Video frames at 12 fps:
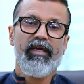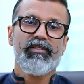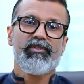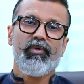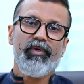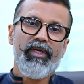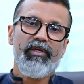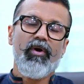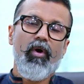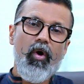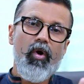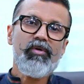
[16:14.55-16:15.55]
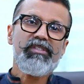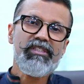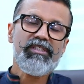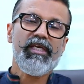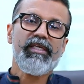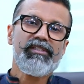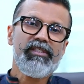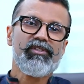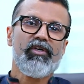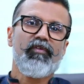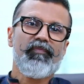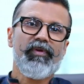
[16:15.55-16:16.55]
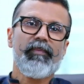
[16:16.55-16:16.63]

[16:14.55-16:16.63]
So in all stages of